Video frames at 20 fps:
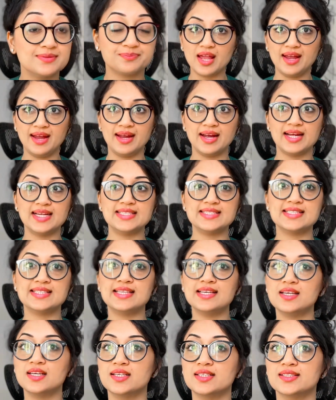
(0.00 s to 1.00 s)
And the
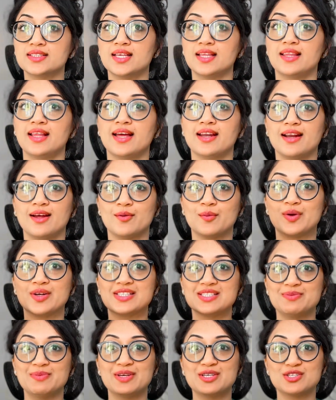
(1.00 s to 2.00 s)
thing is that I want
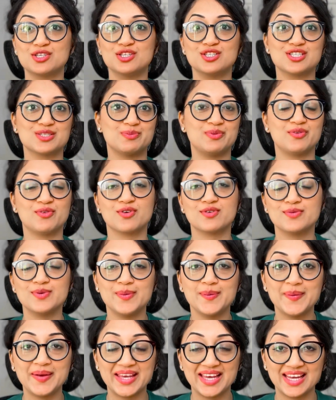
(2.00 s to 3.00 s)
to make sure just before we
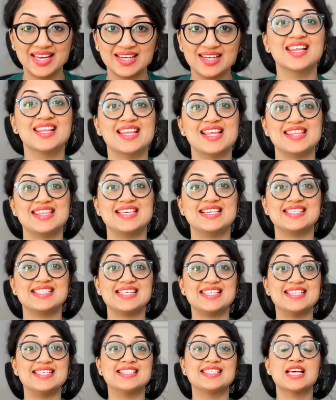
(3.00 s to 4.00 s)
begin that this
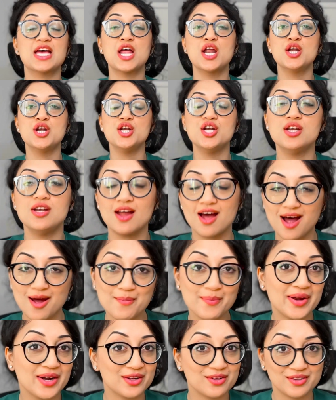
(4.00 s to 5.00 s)
is not
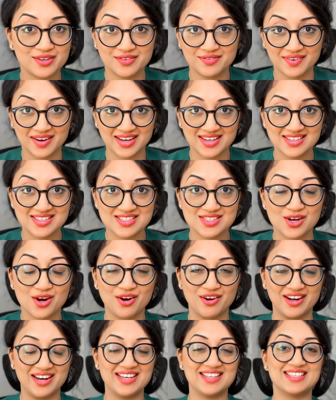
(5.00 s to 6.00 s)
medical advice. All
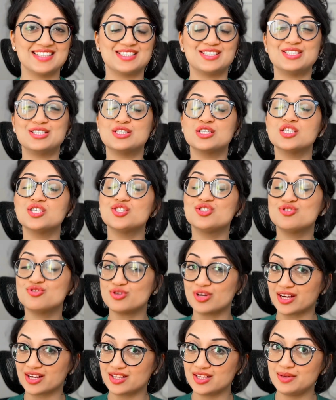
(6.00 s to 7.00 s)
right, this is
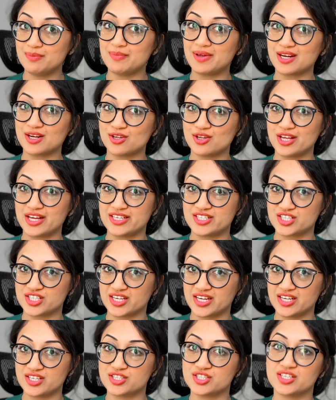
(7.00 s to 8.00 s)
strictly medical
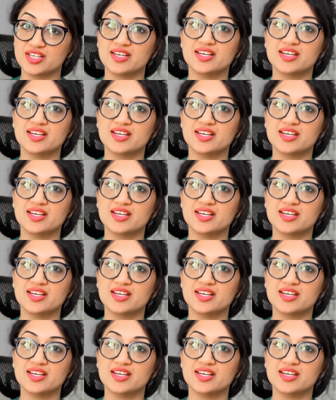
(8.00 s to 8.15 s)
education.